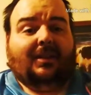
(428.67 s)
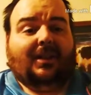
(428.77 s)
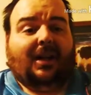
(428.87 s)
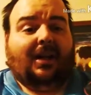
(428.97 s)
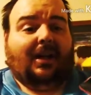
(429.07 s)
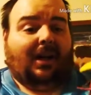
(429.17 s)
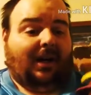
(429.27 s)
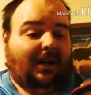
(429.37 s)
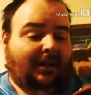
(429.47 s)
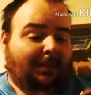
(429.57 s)

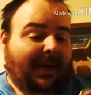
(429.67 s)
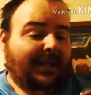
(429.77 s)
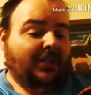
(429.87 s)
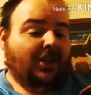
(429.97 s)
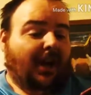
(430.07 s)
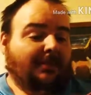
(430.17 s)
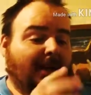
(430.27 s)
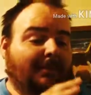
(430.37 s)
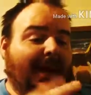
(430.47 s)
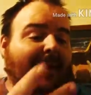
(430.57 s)
The painting job's
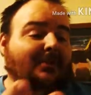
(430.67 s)
not bad.